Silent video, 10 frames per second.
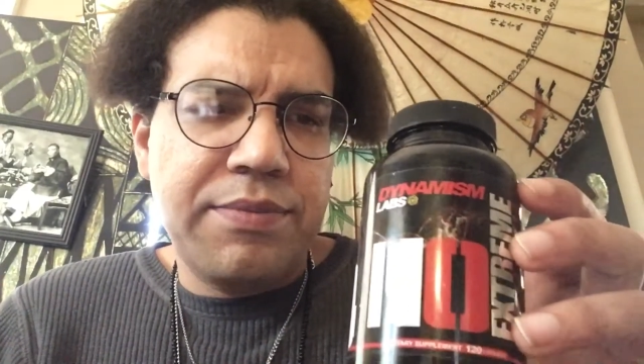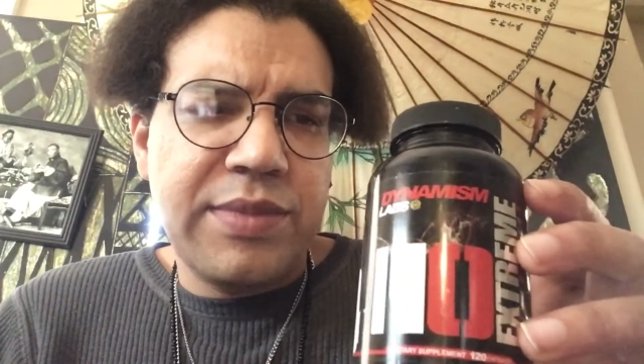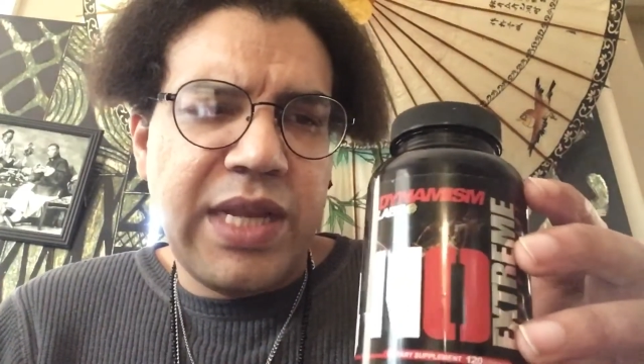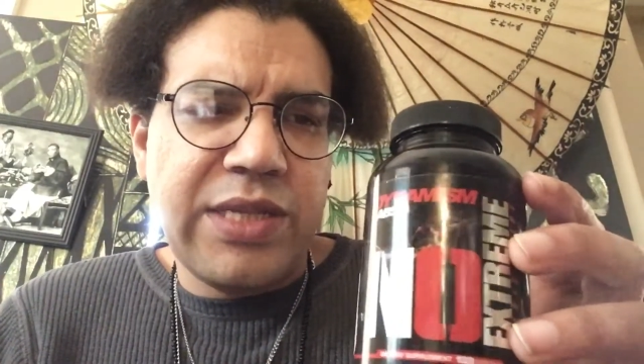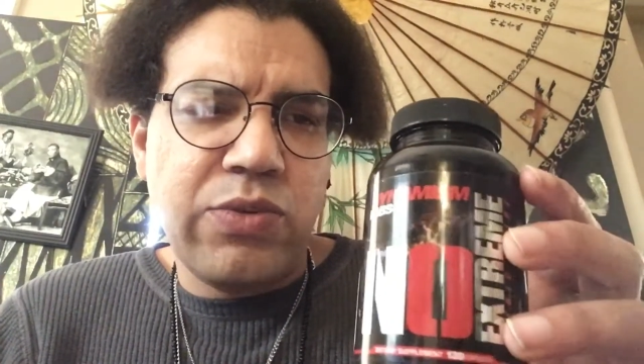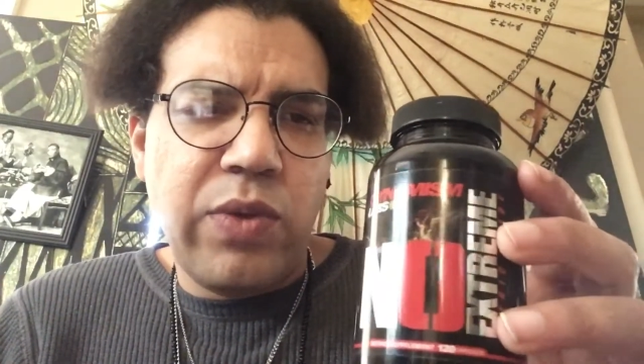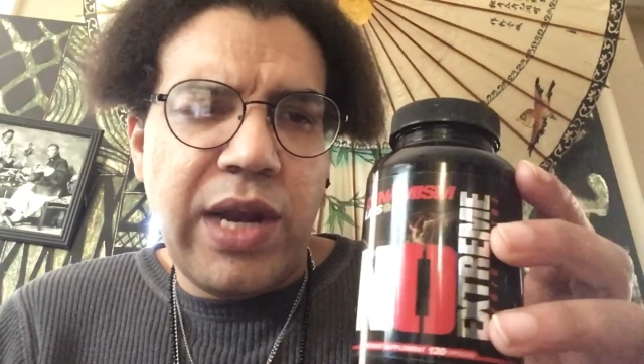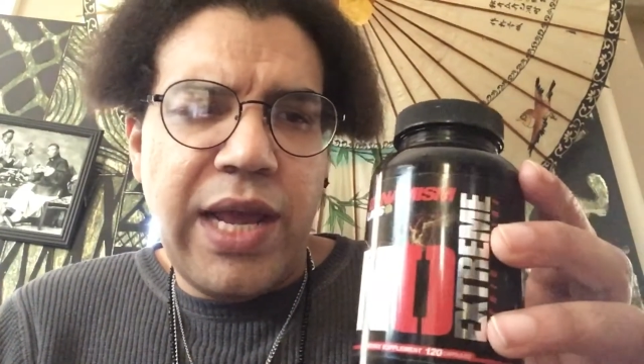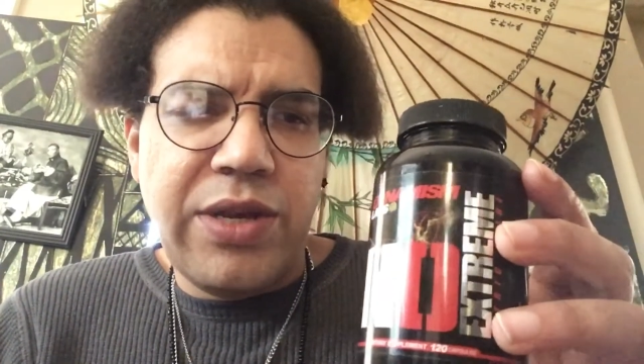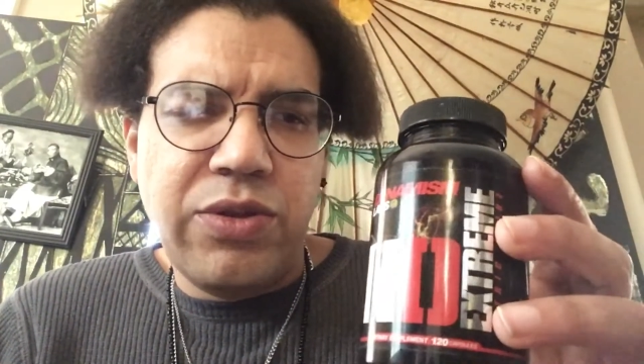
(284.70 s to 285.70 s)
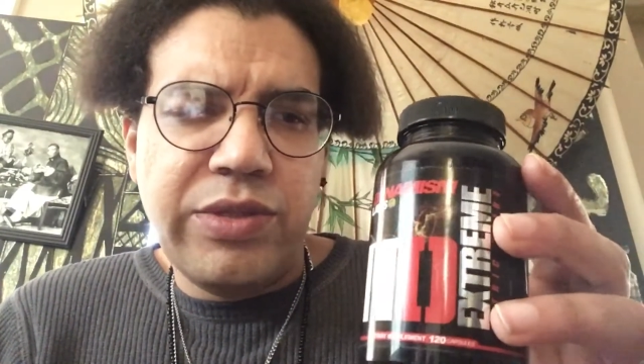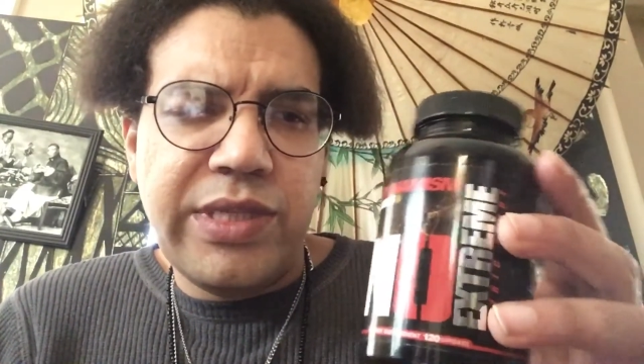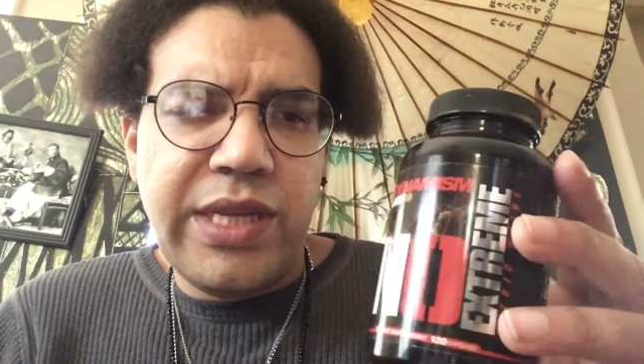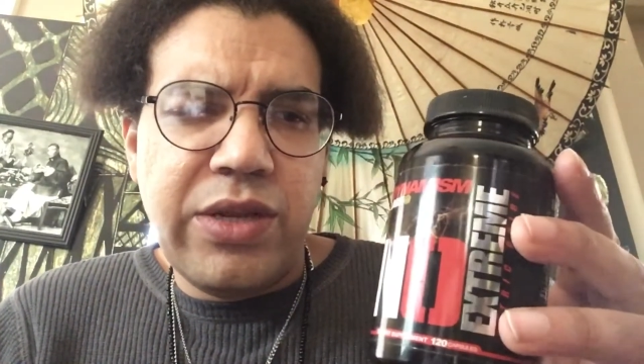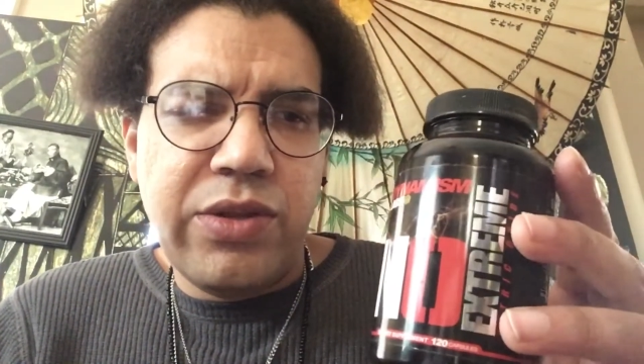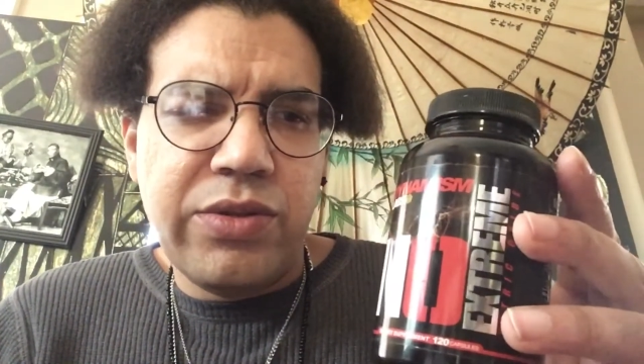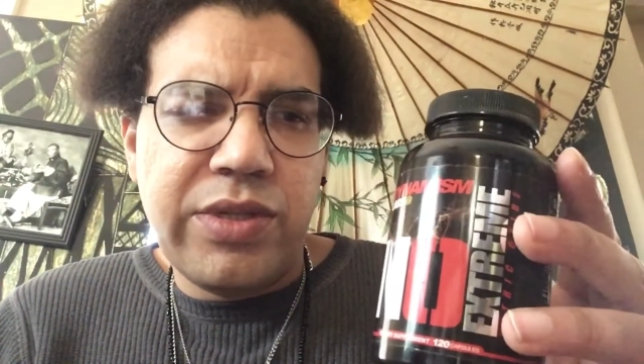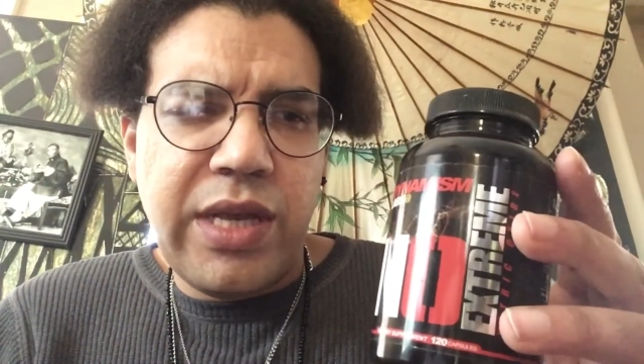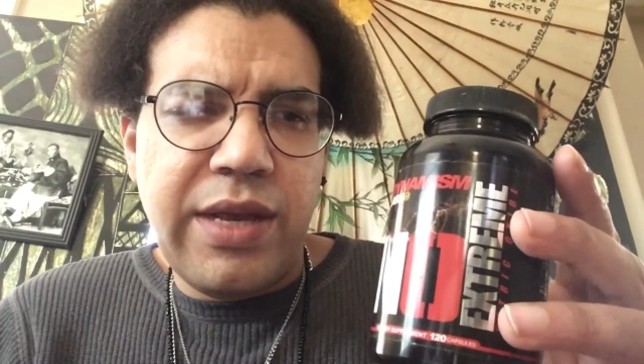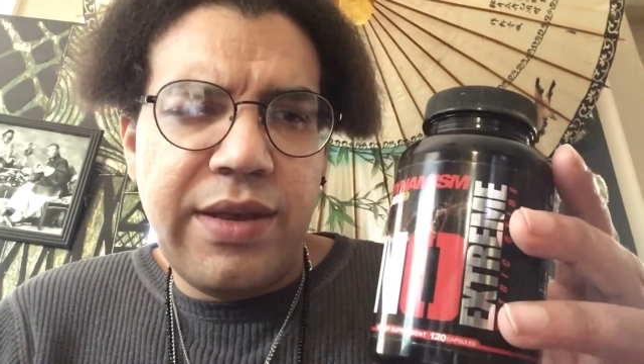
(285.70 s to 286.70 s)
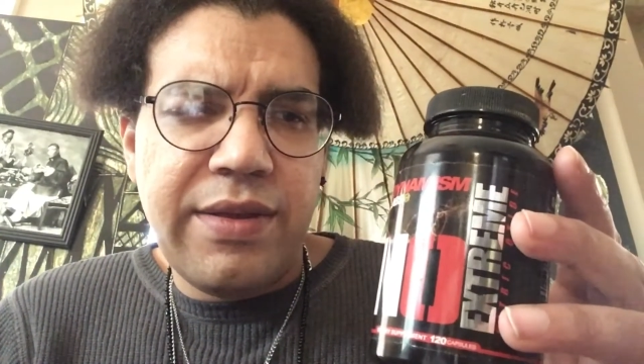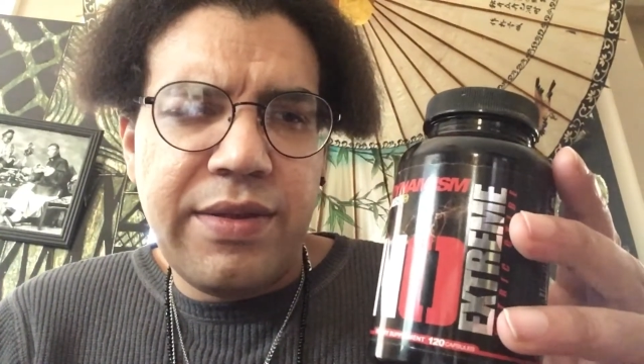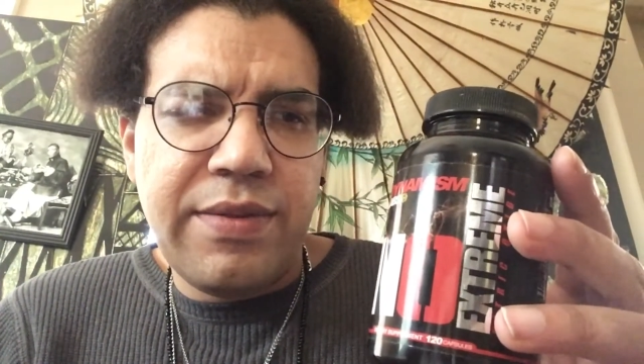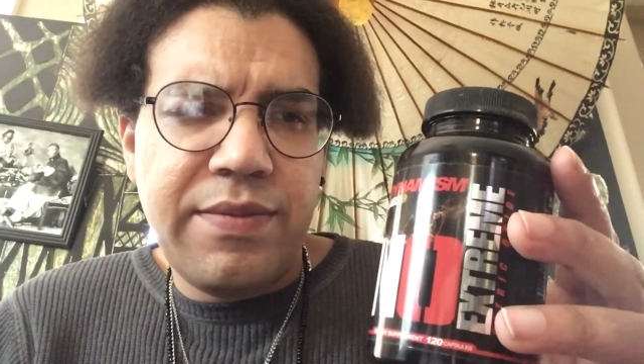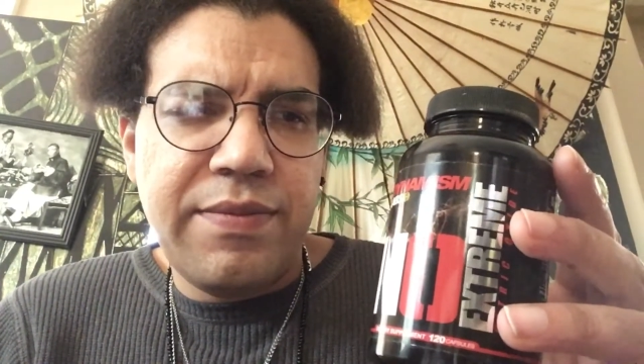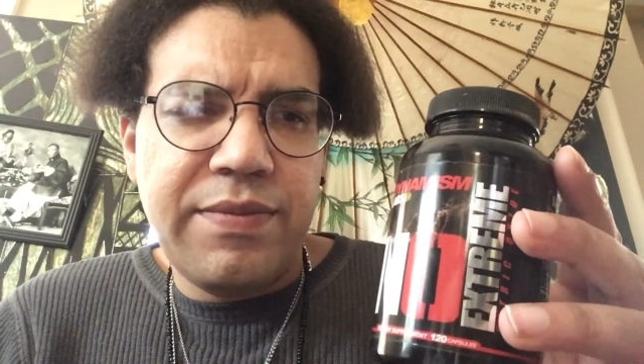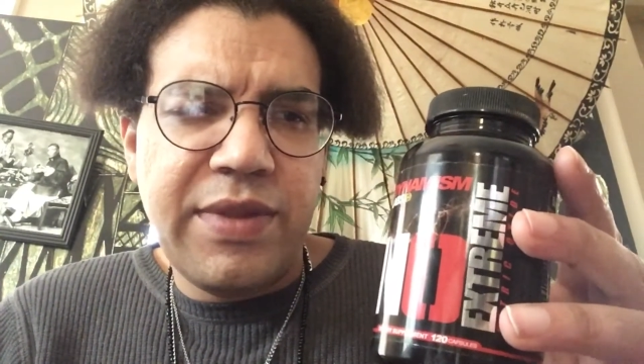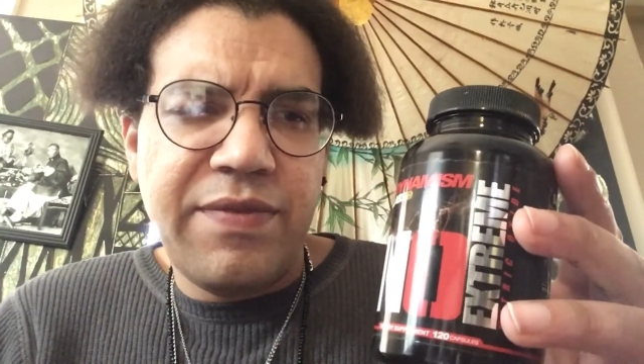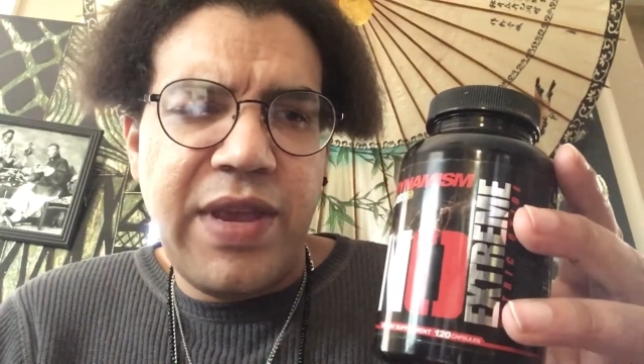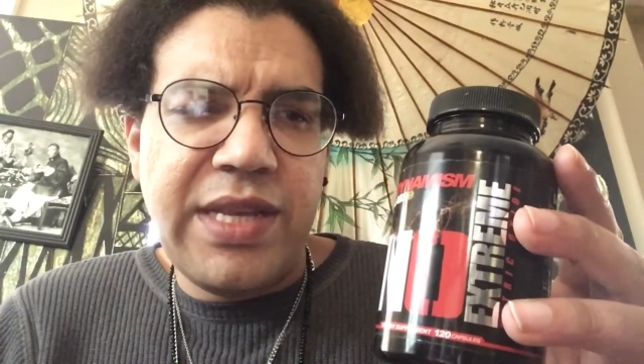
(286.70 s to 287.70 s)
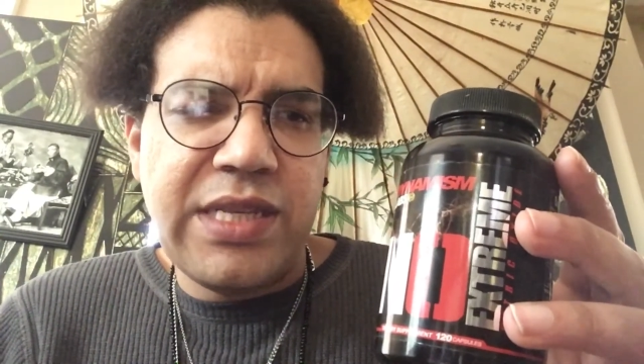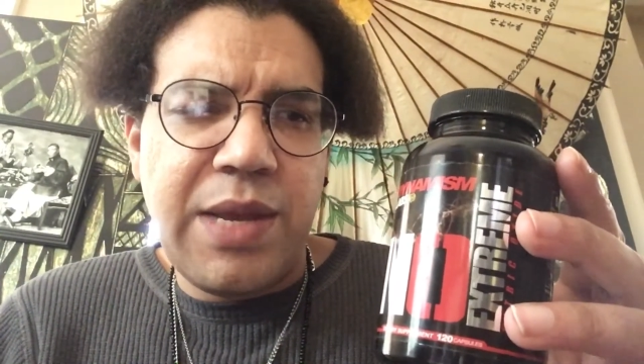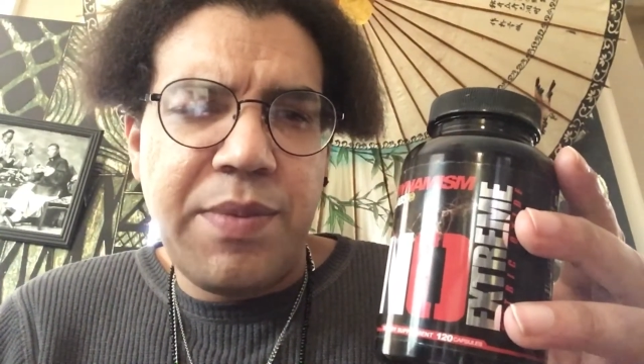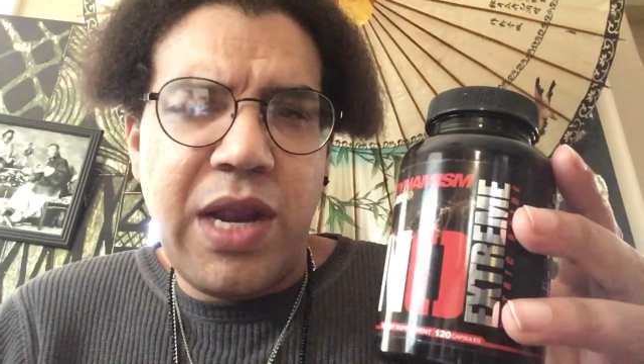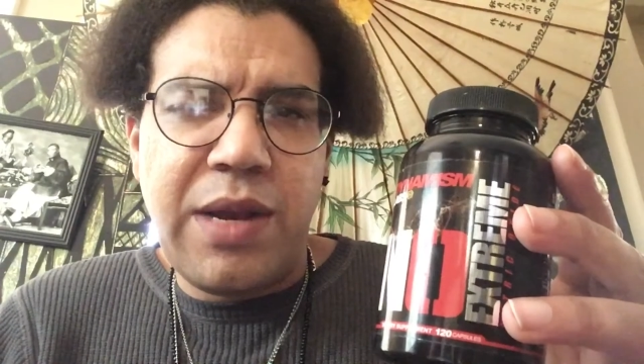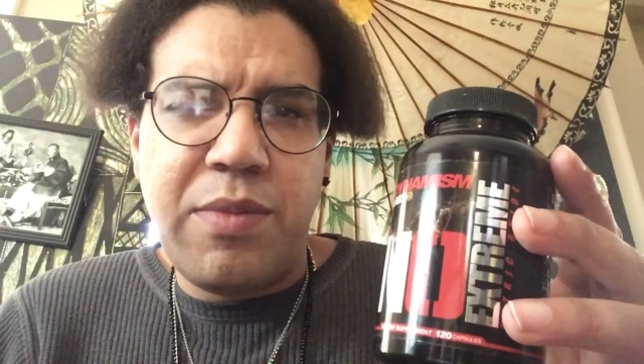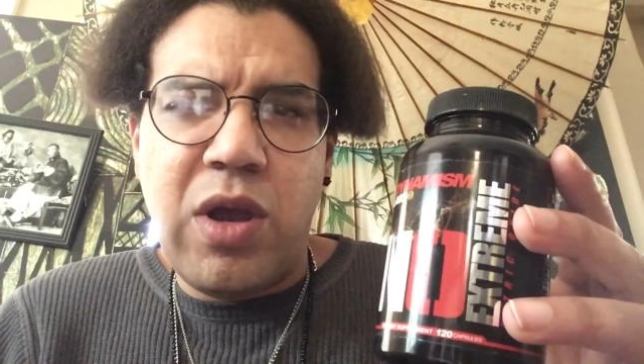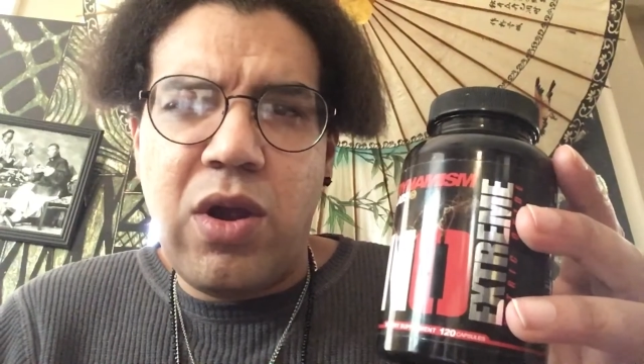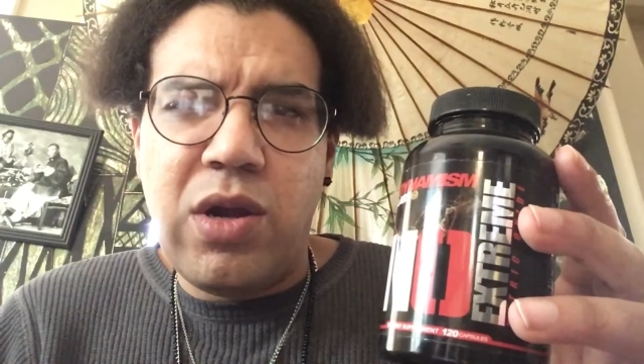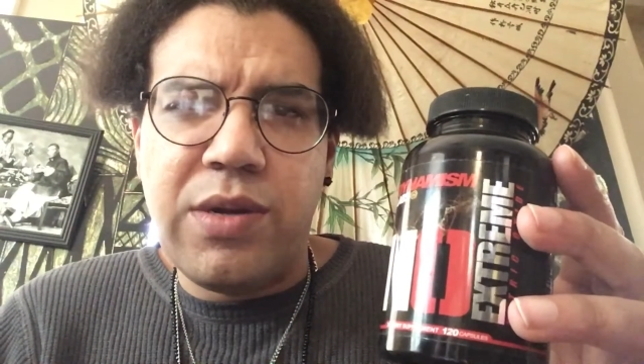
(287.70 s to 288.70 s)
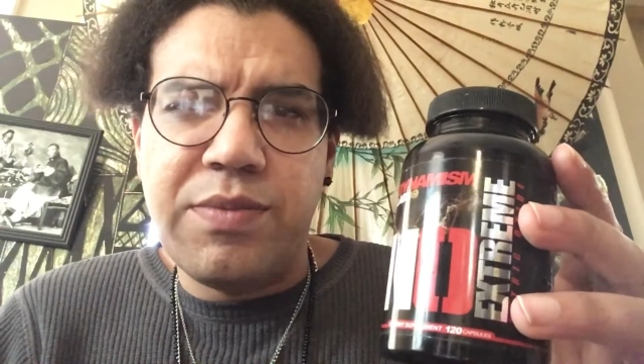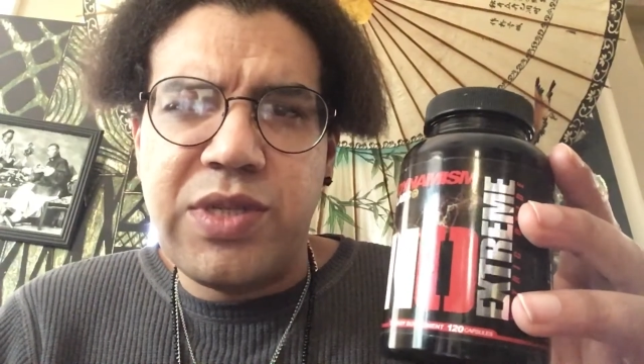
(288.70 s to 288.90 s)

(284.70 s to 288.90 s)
that's when I do see those the veins coming out of my arms.